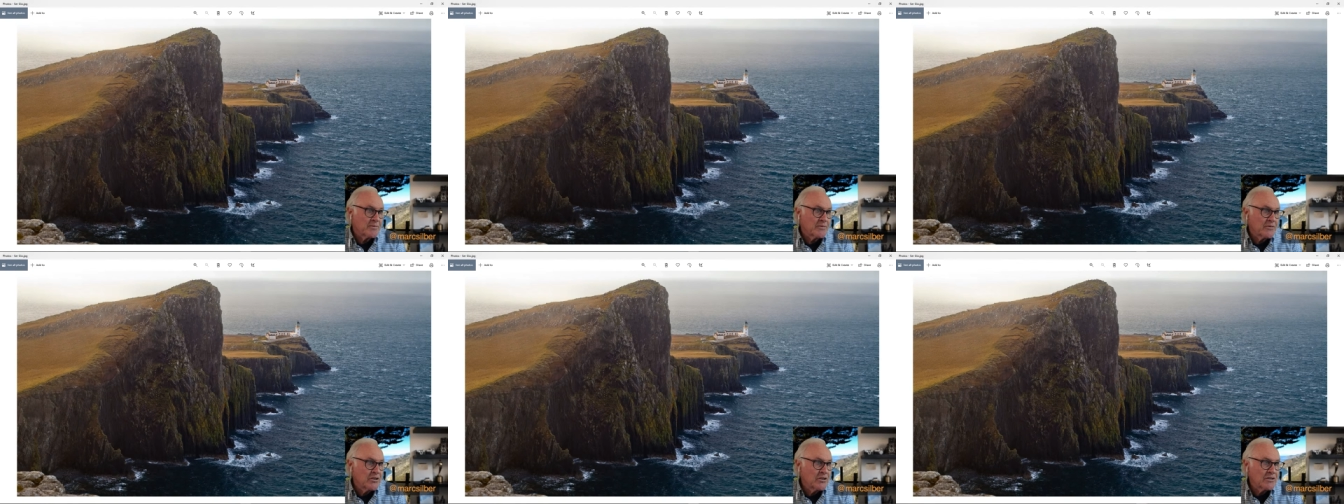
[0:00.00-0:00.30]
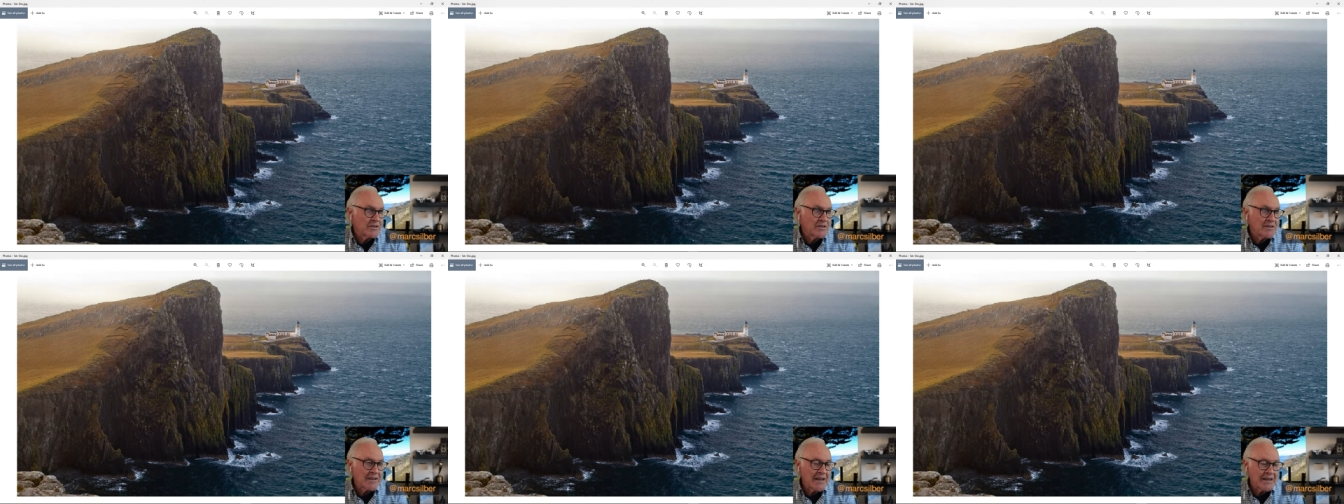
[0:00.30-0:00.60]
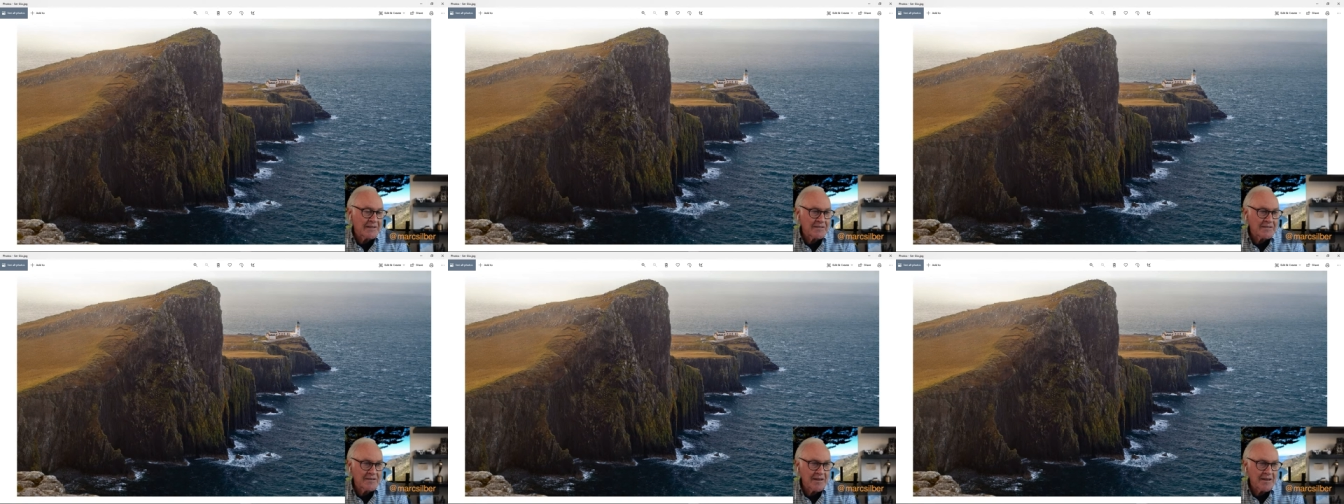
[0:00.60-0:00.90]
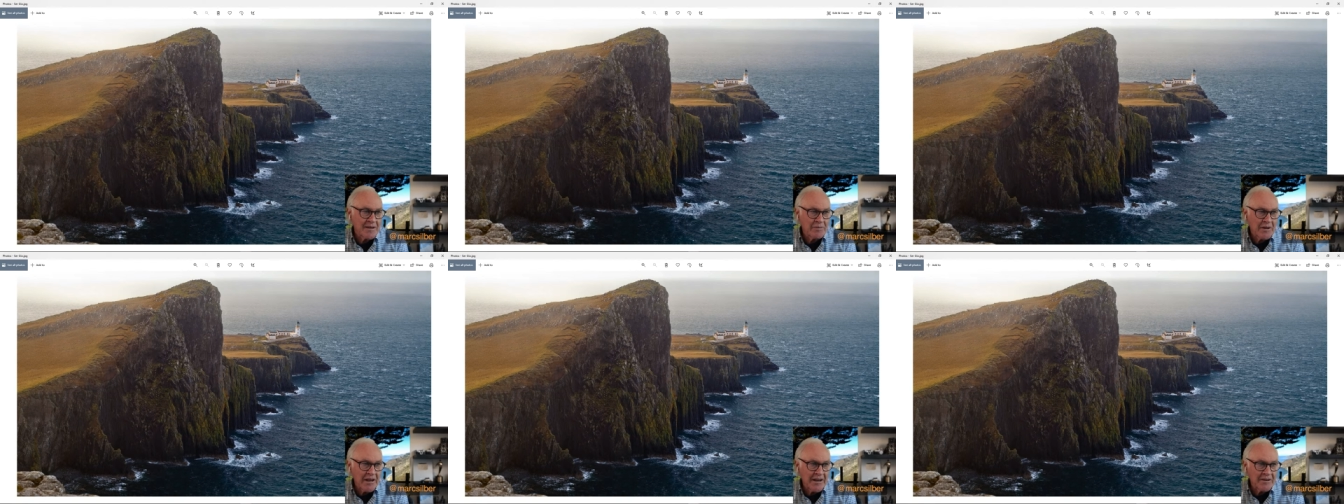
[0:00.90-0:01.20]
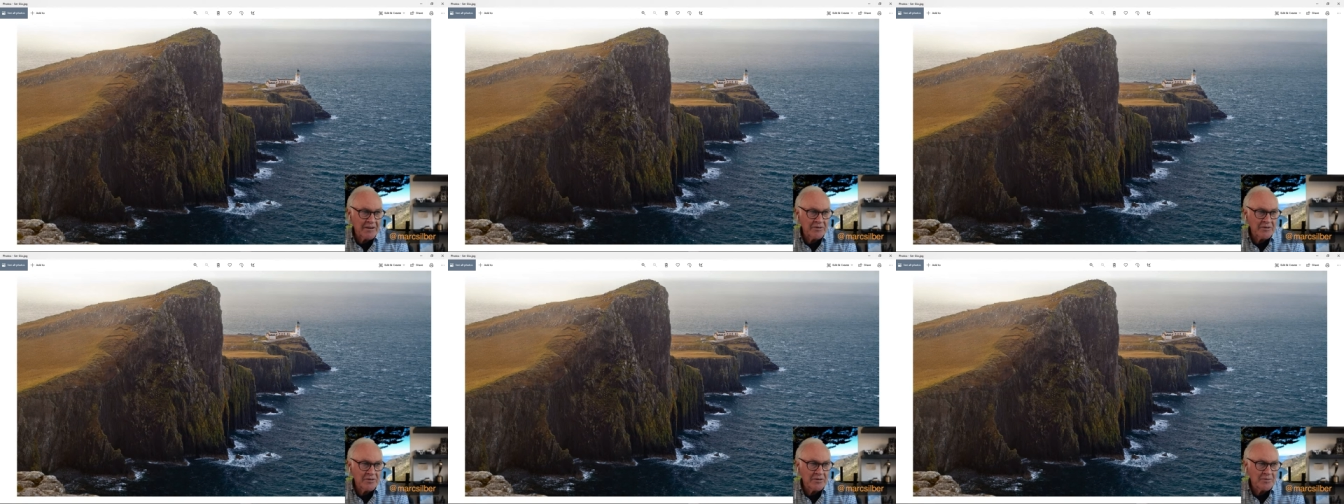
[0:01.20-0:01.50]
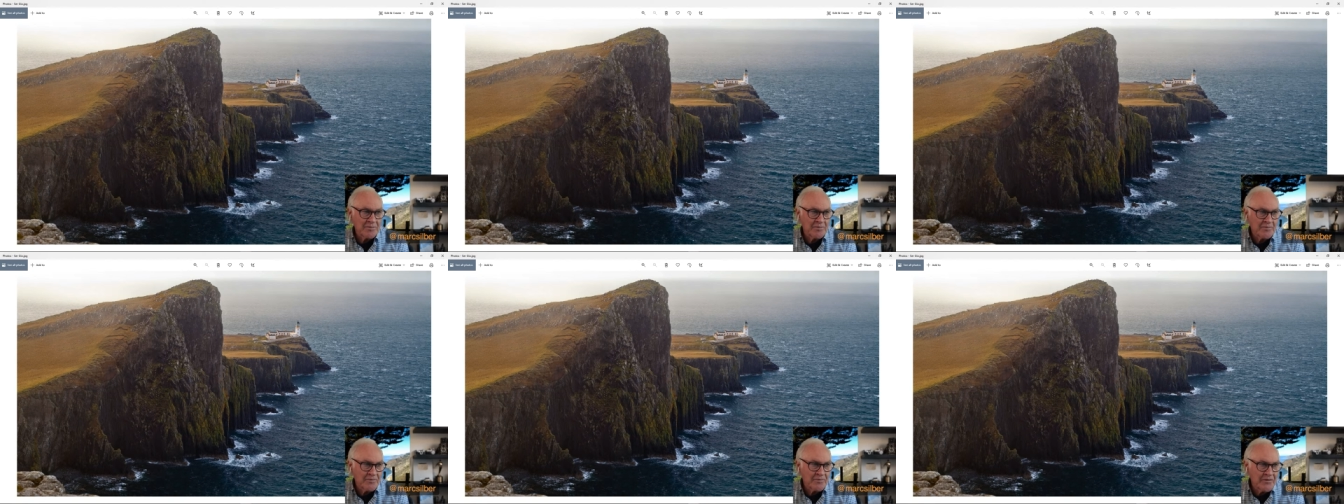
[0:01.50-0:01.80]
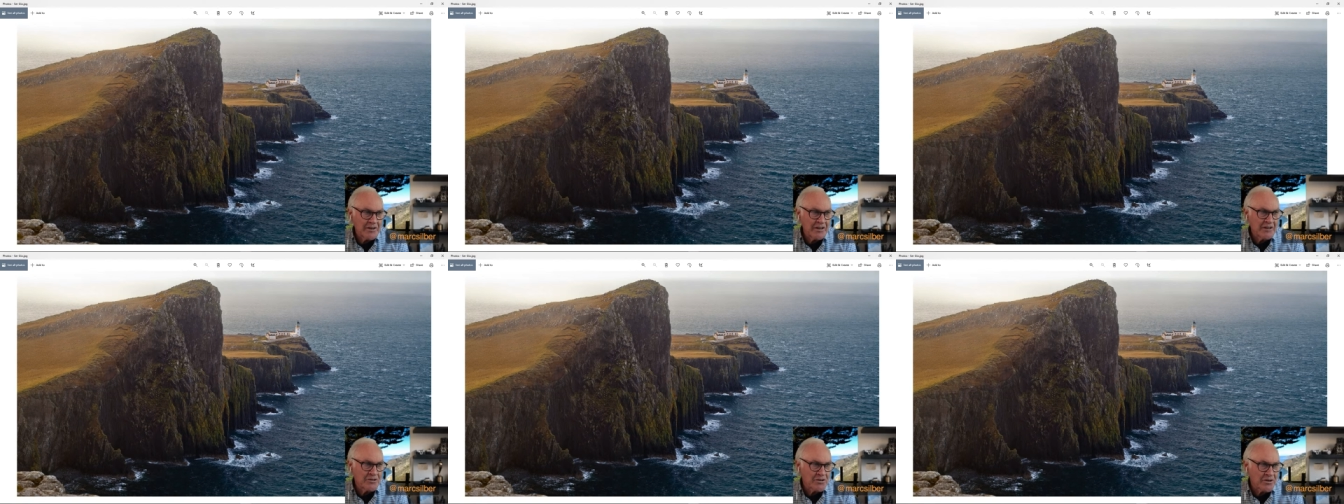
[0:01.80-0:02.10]
using that same Lightroom
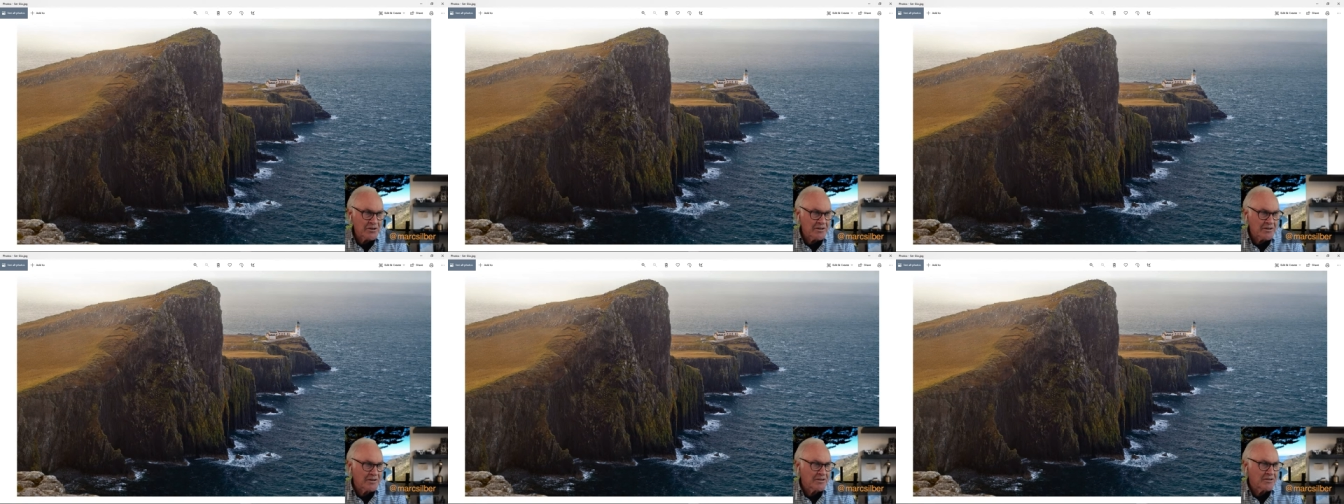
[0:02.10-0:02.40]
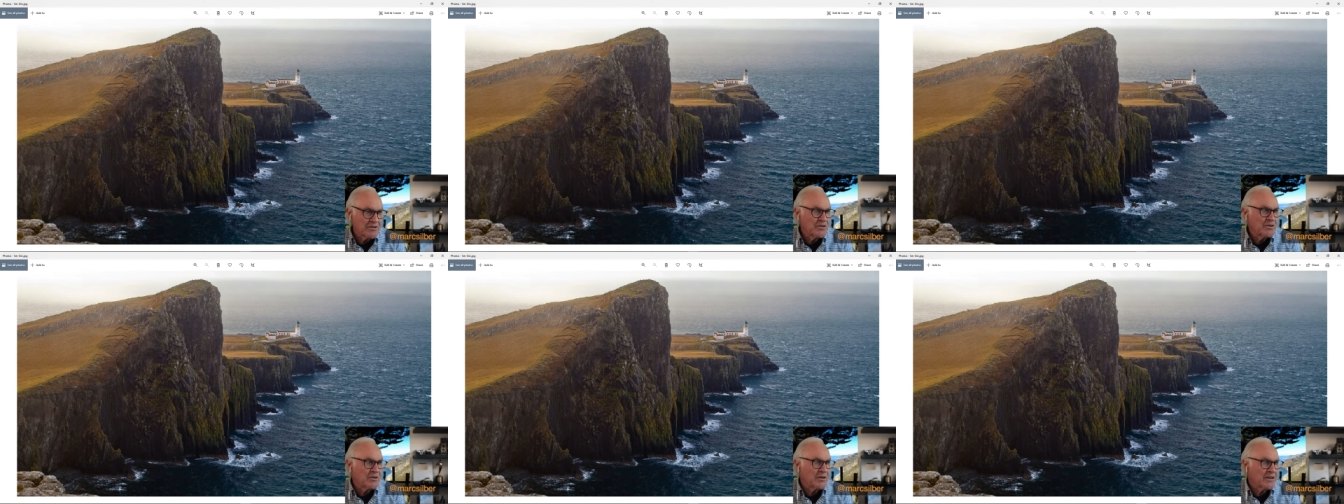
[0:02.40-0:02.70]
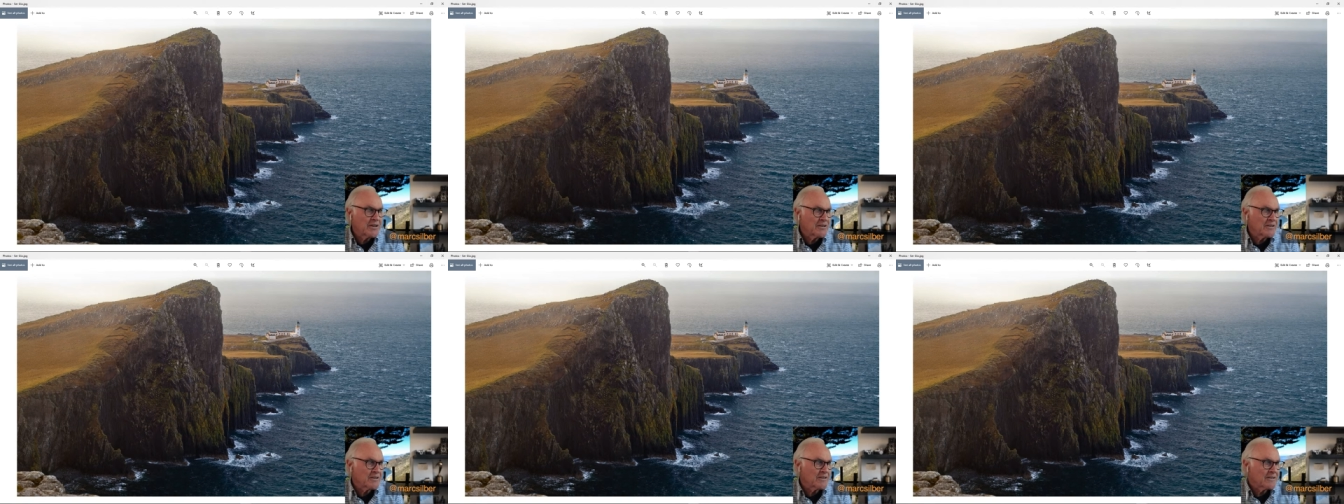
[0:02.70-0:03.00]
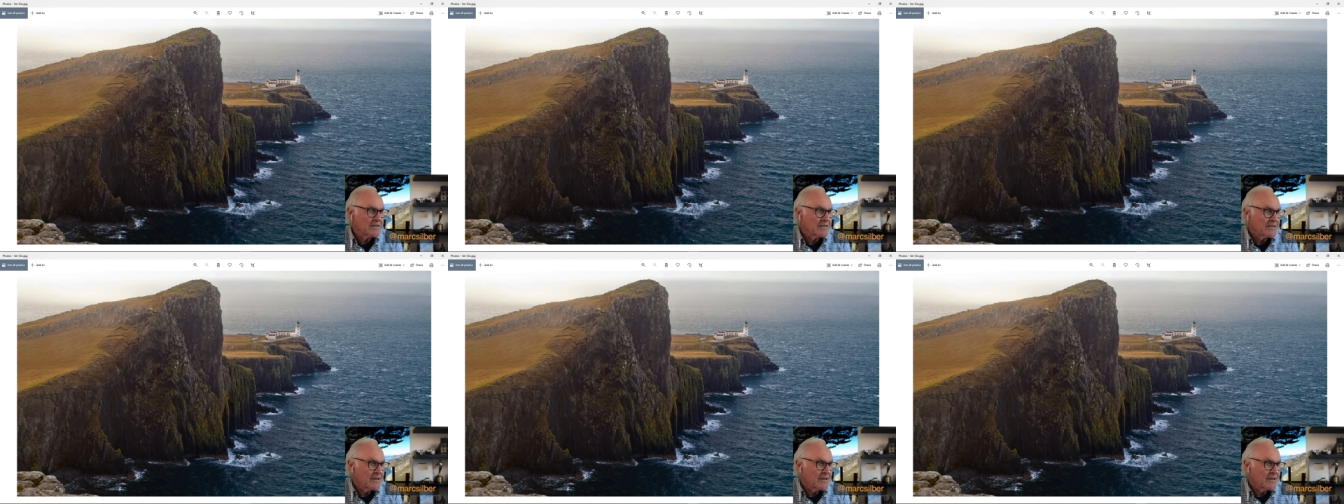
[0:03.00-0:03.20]
feature, you can